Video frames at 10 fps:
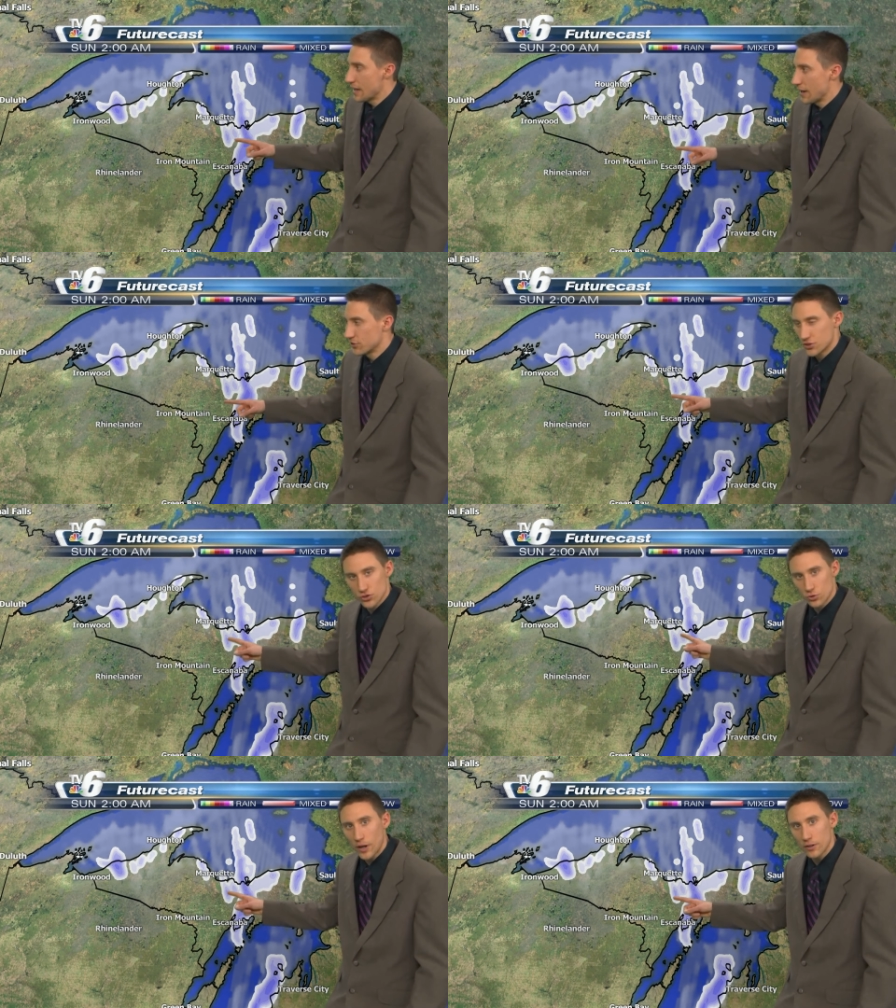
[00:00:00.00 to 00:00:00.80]
as
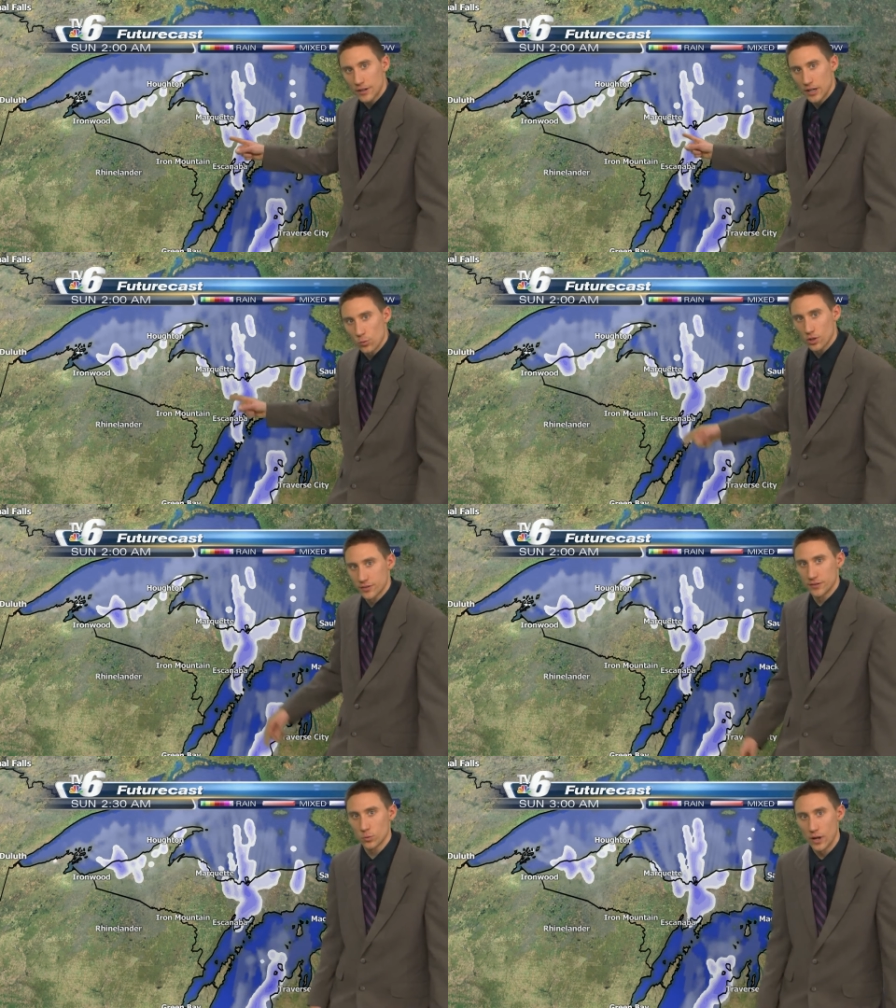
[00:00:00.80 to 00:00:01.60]
drier air works
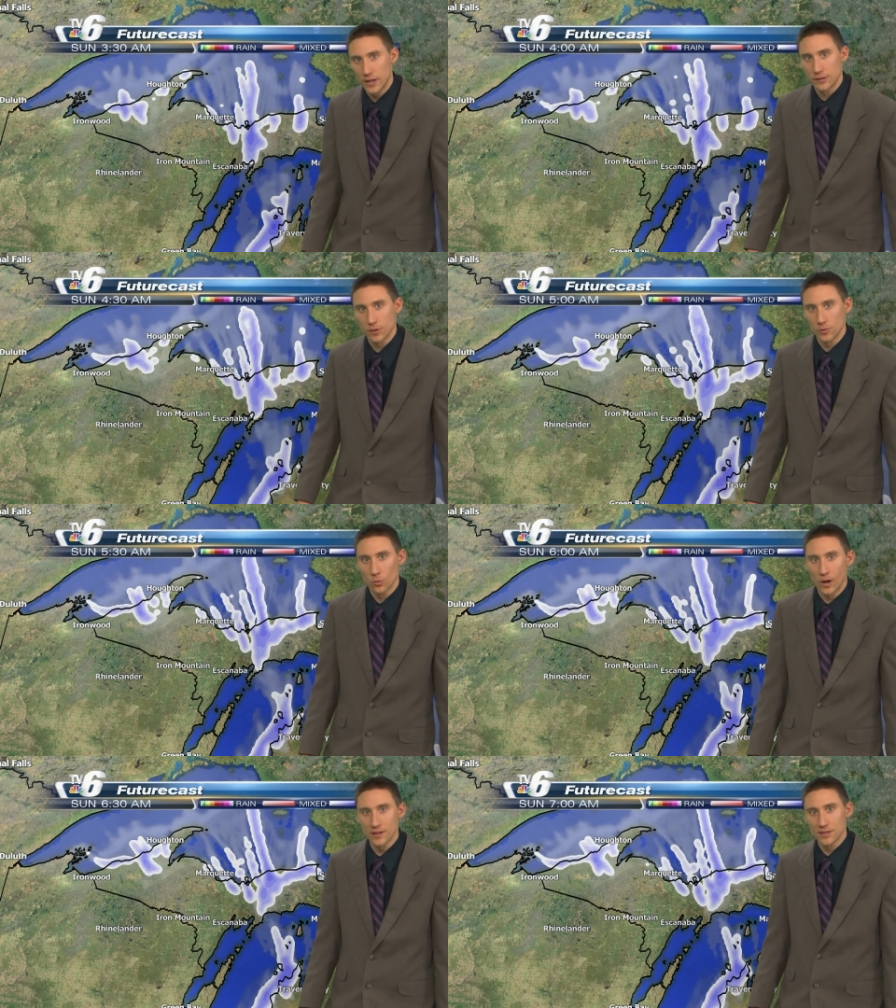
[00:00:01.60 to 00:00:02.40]
its way in from the
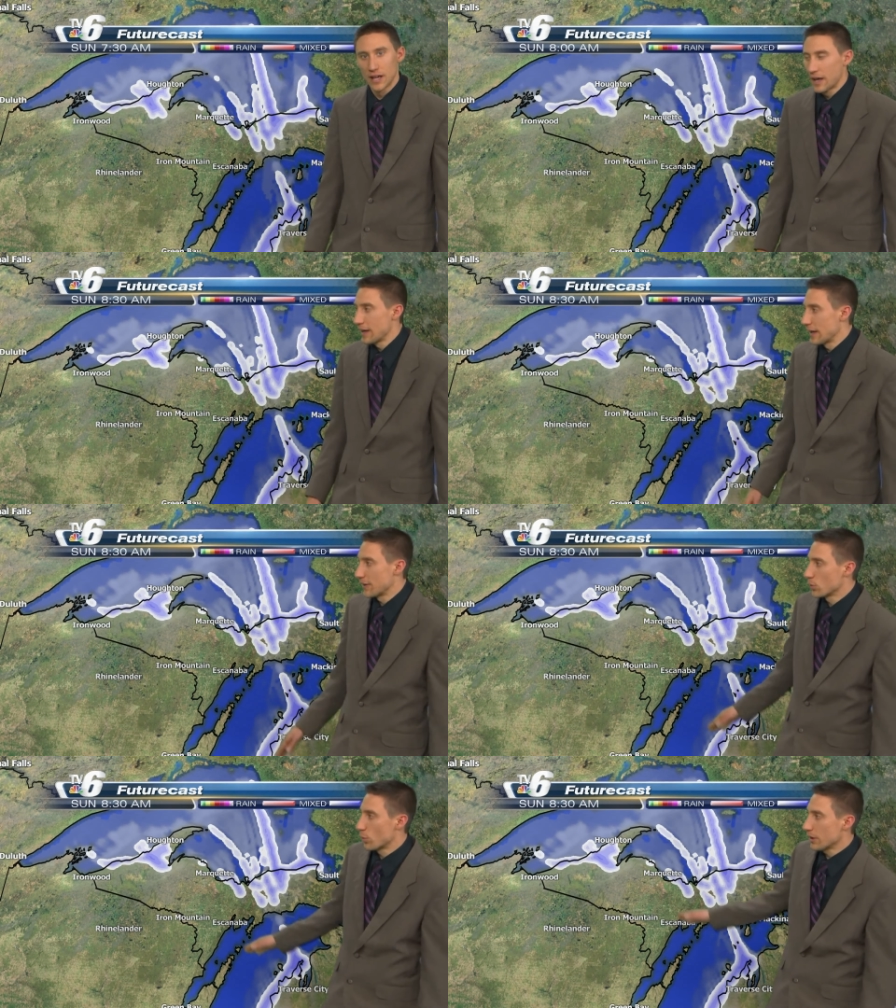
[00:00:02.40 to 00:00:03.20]
west
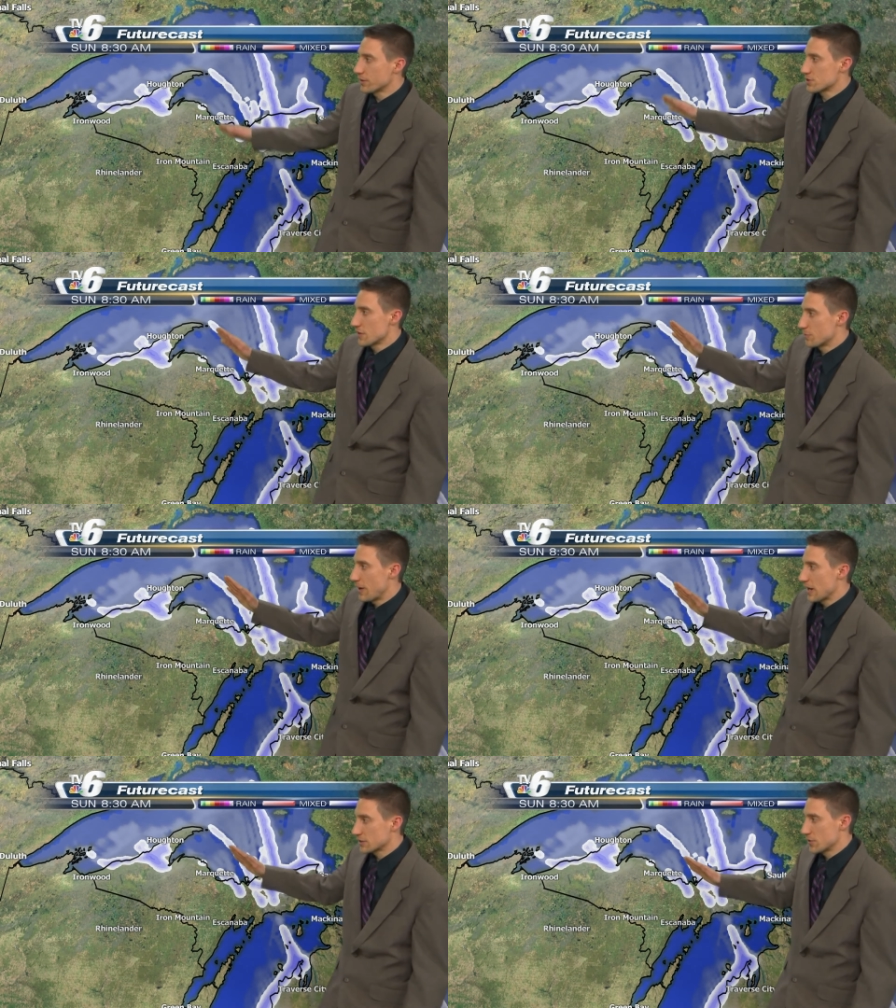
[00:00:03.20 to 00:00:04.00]
and the winds shift
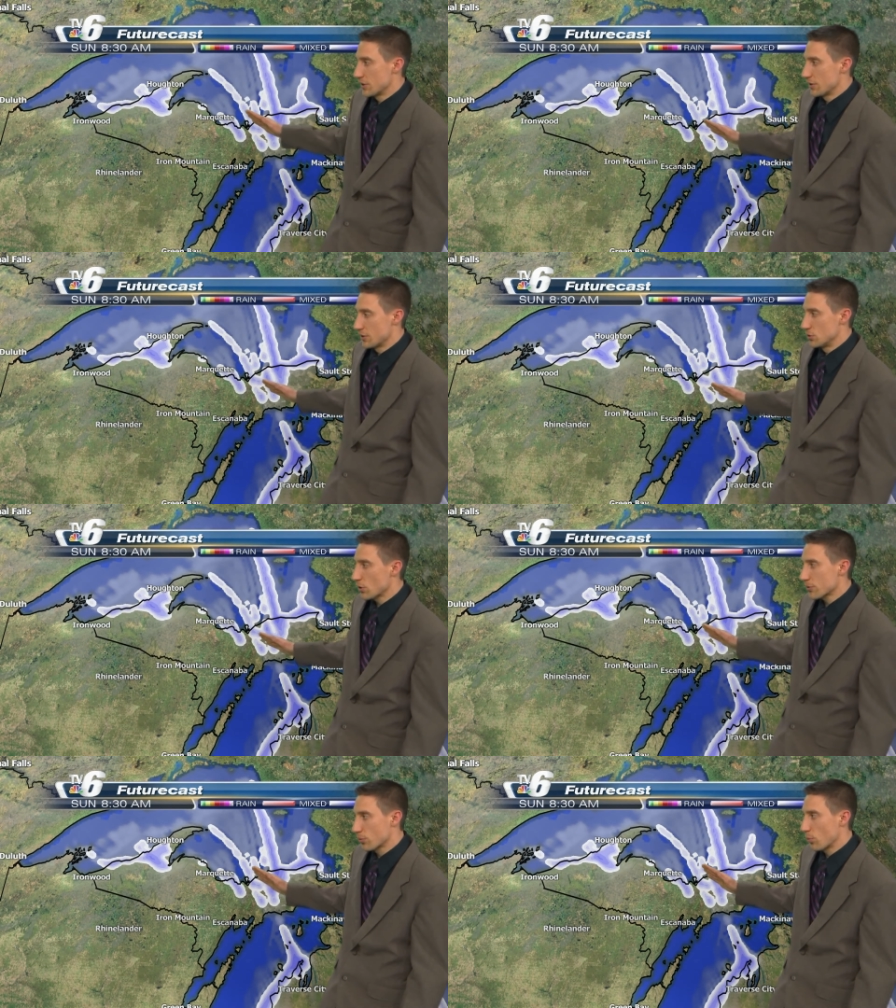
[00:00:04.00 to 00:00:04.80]
back to the
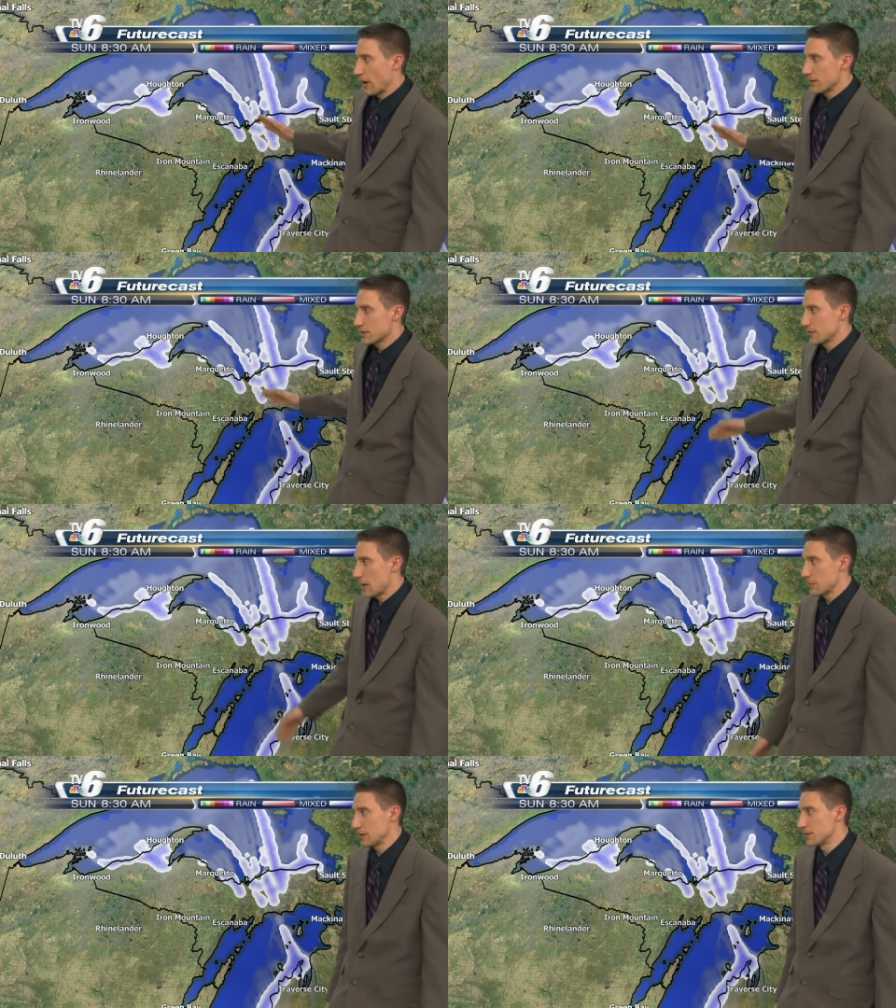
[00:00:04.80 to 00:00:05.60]
northwest and that
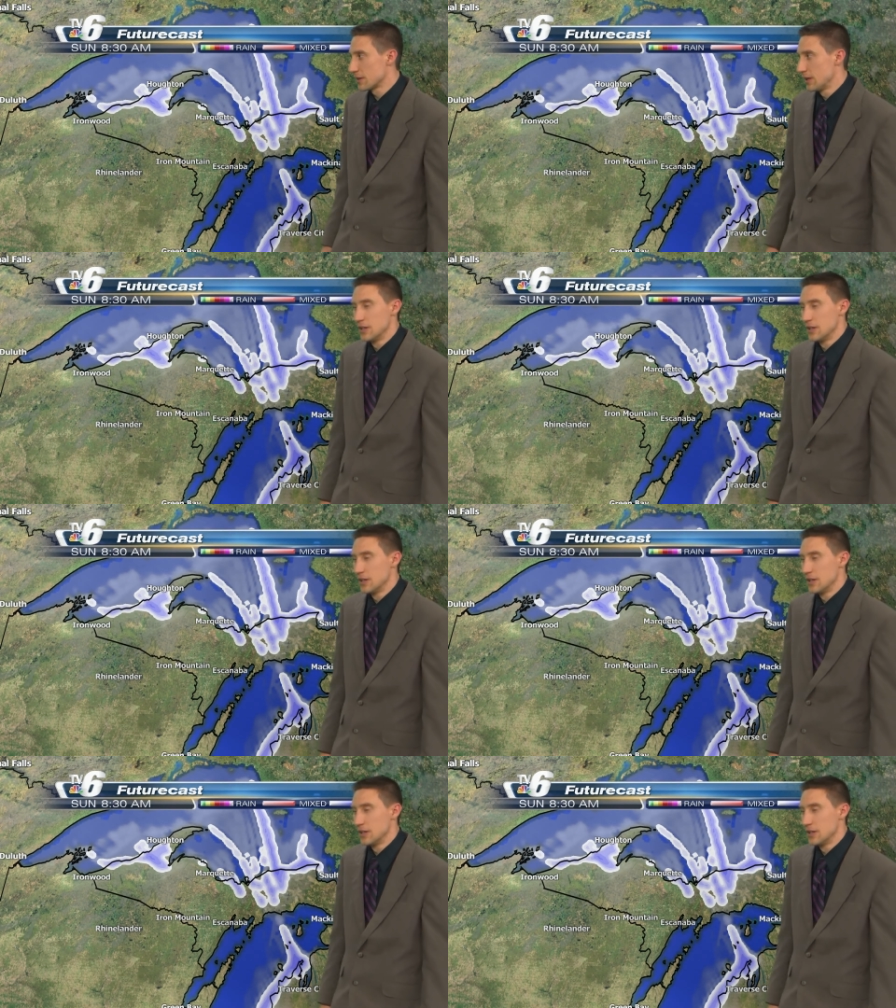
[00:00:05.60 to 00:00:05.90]
means